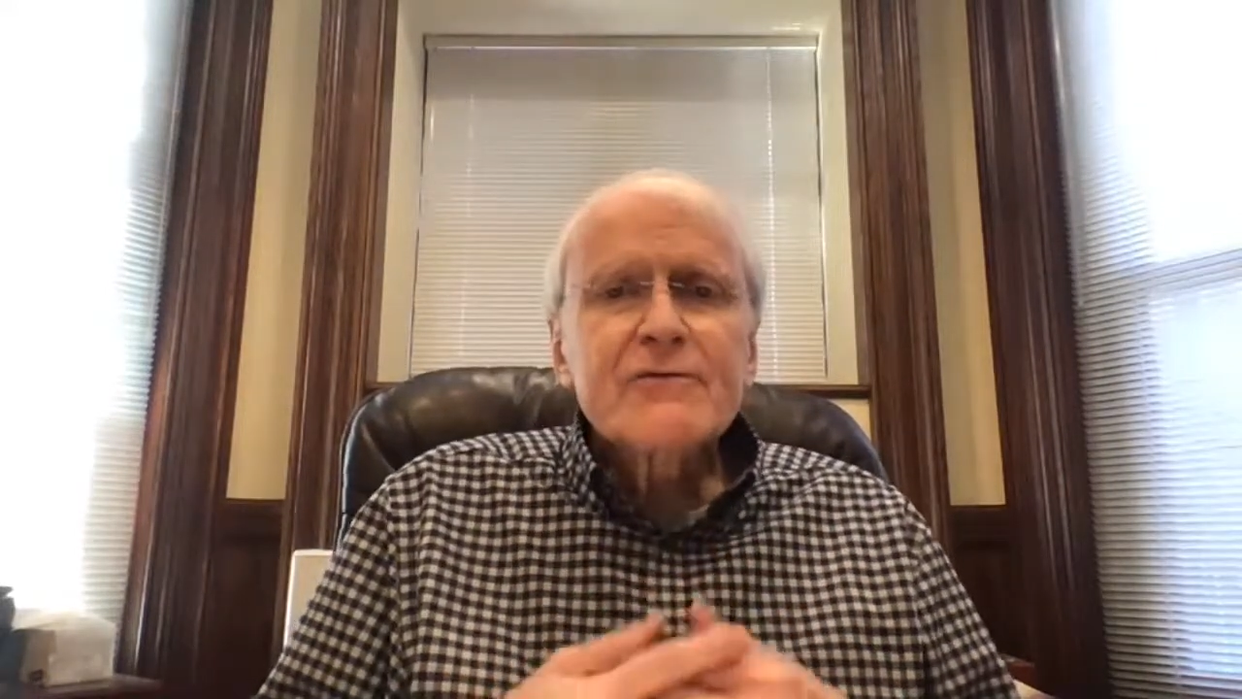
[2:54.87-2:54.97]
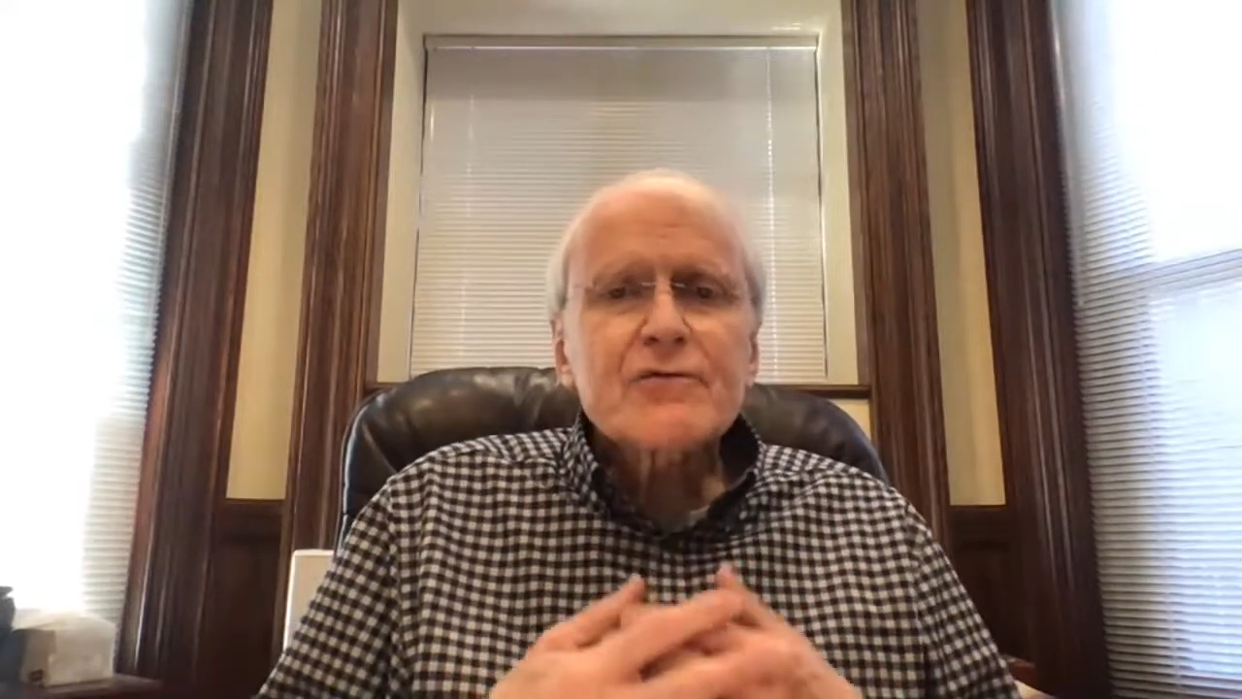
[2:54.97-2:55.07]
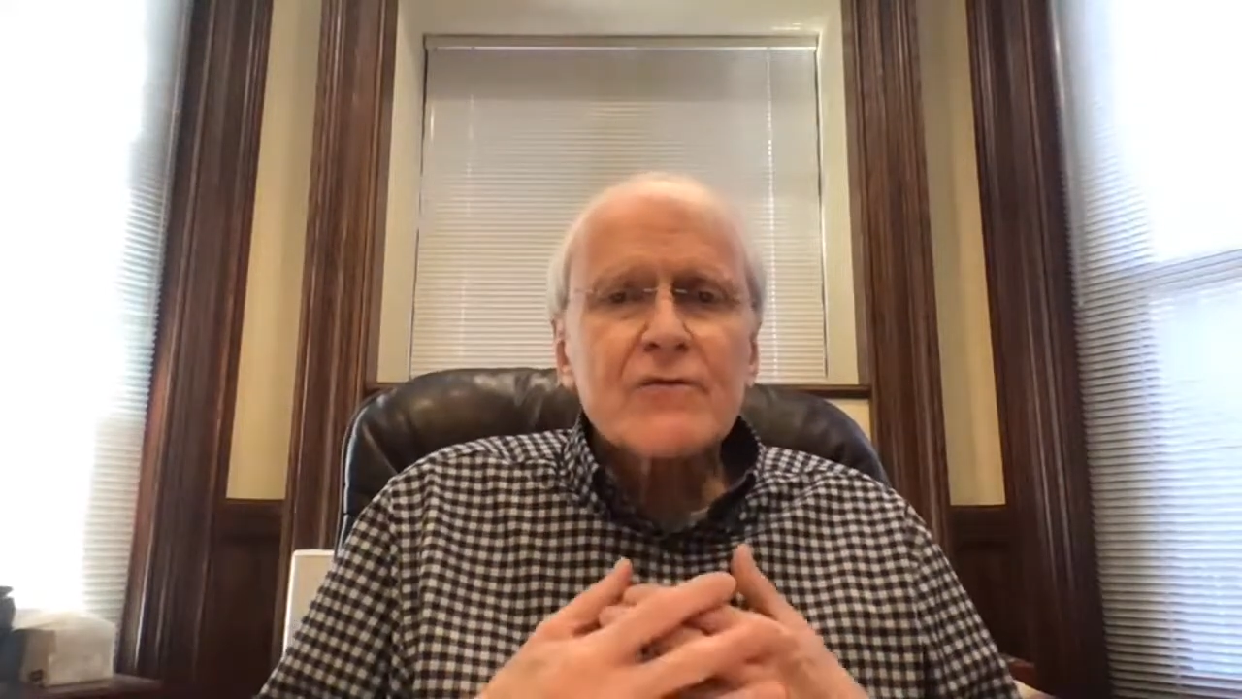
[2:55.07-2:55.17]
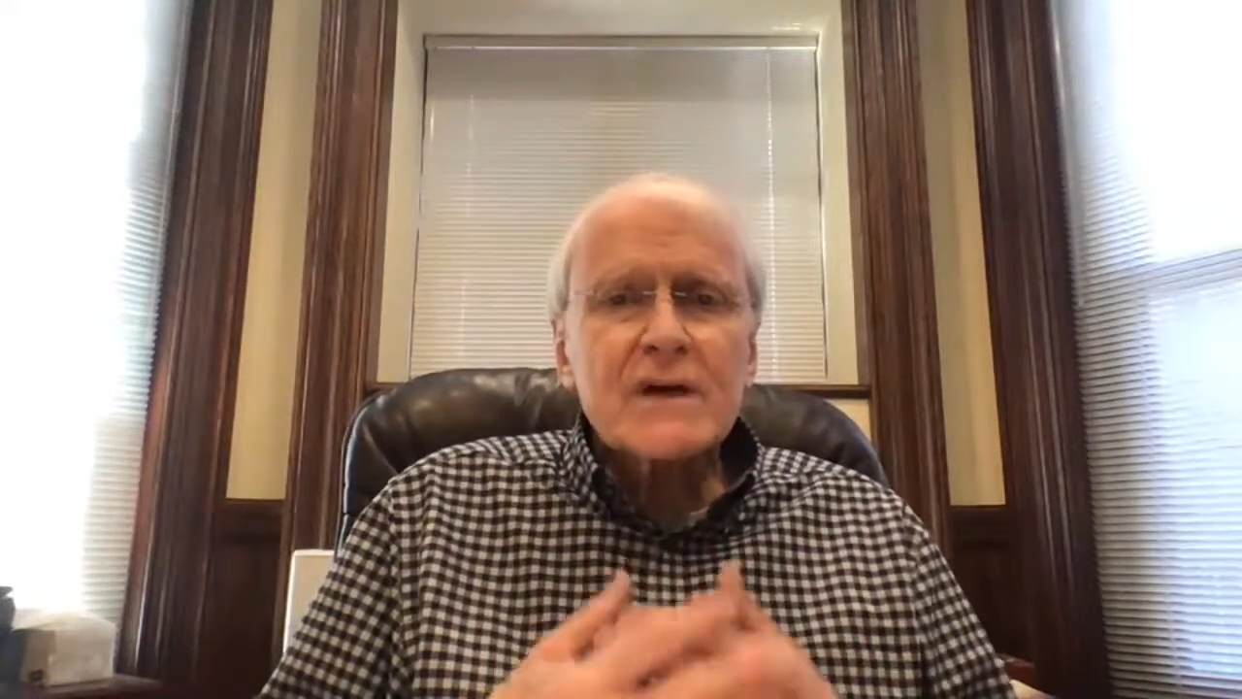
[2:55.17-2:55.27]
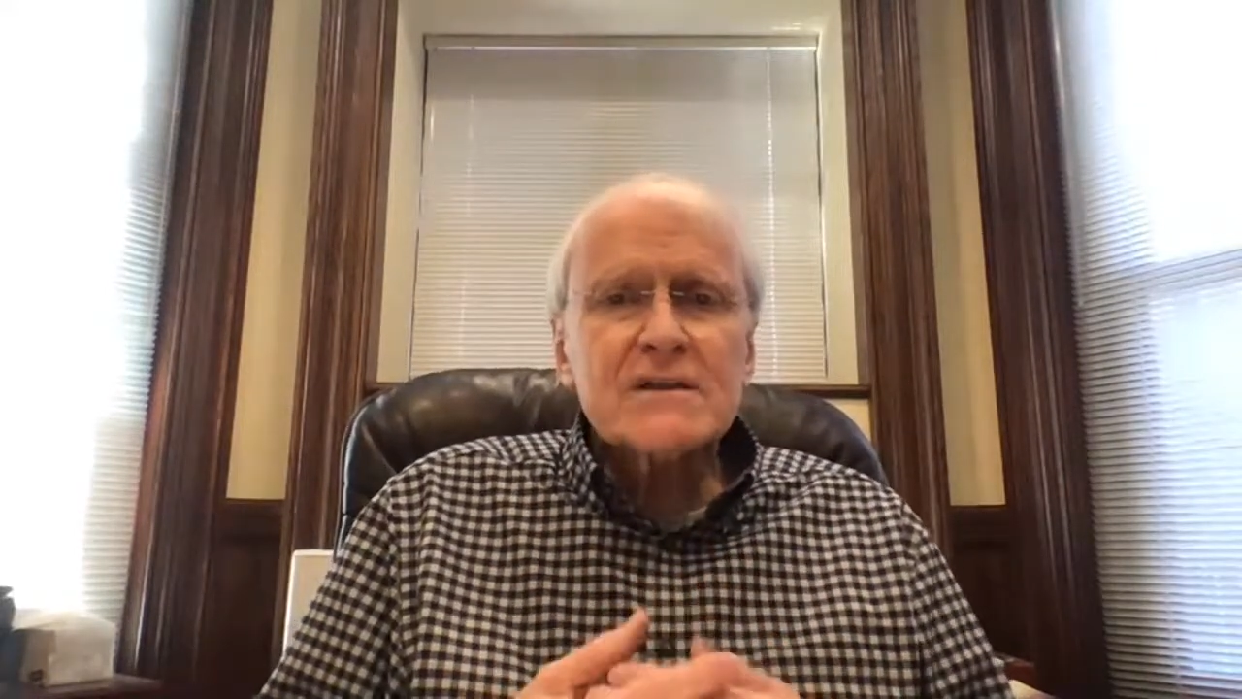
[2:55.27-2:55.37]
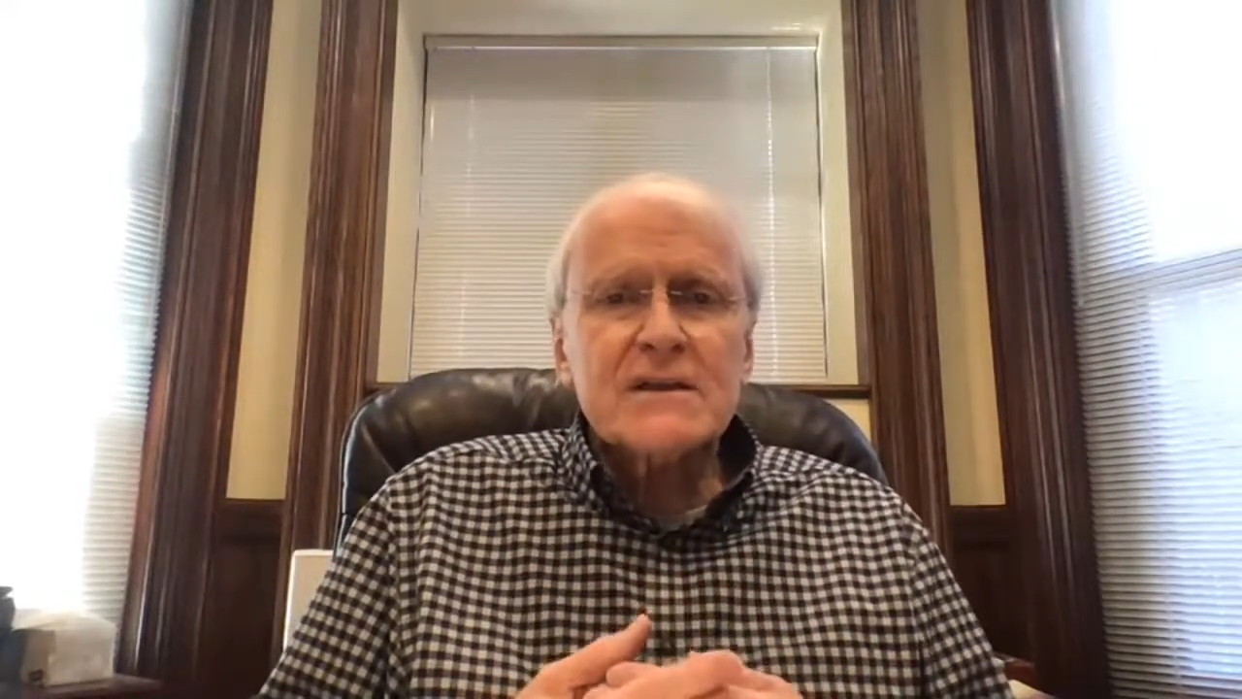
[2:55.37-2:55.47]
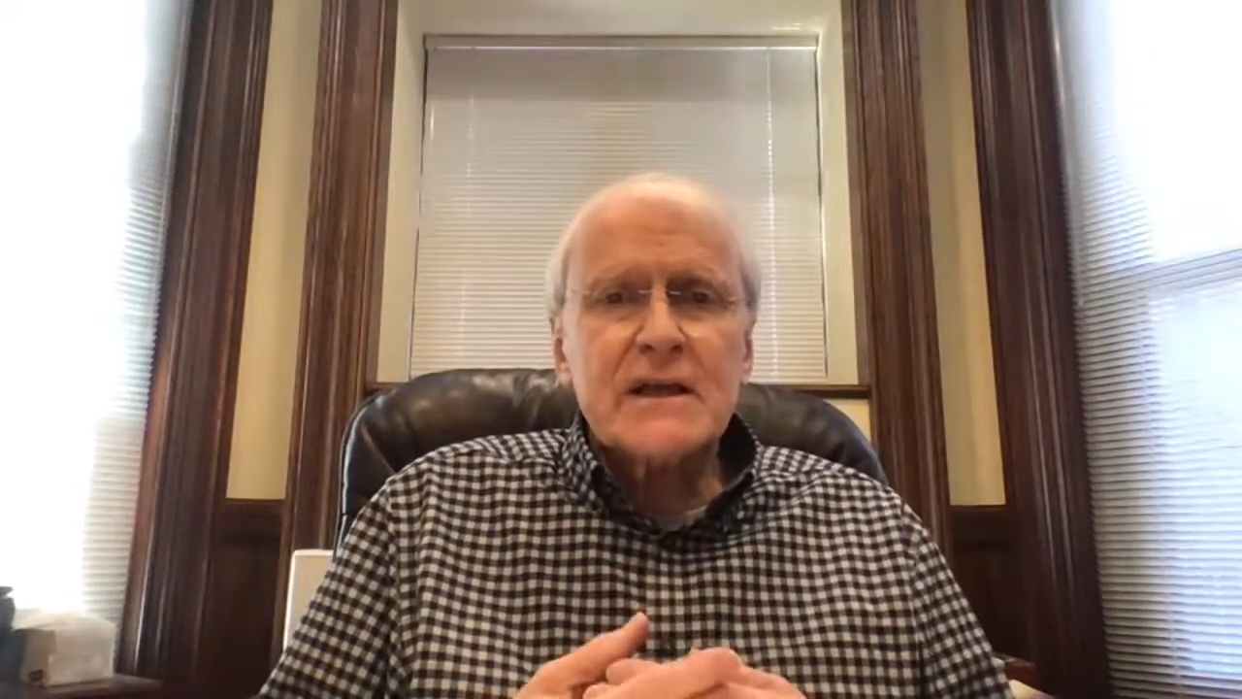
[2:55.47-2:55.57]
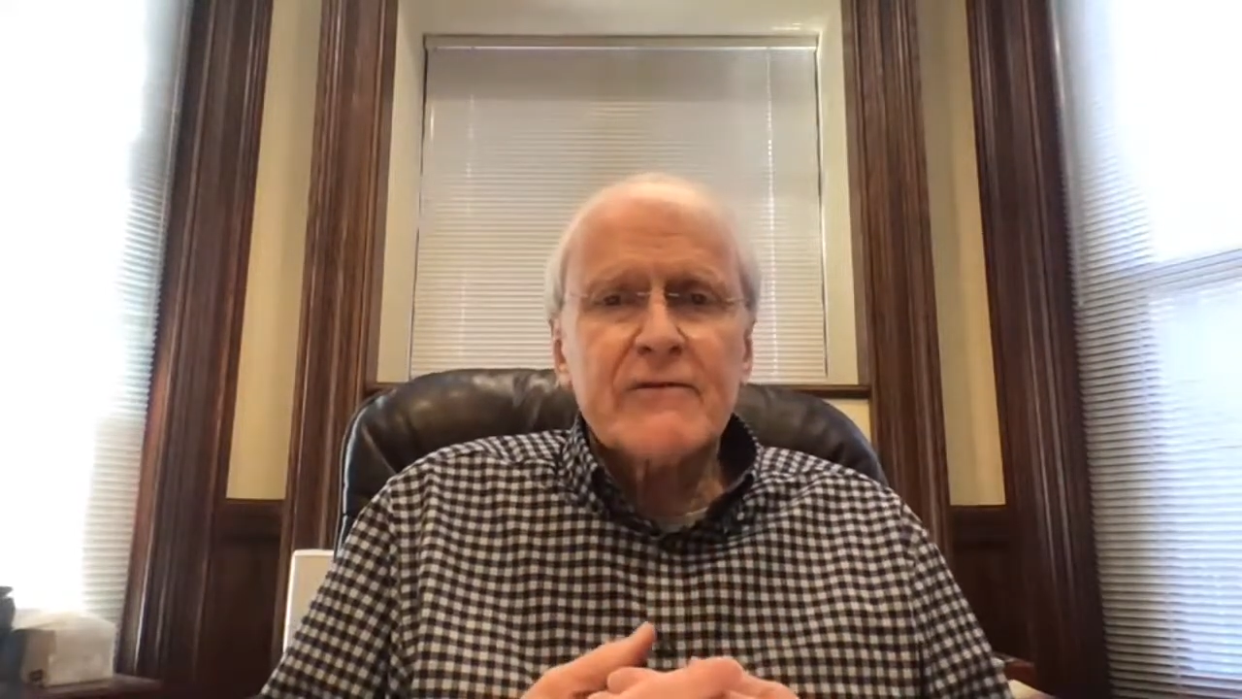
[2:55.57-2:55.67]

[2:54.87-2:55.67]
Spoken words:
trusting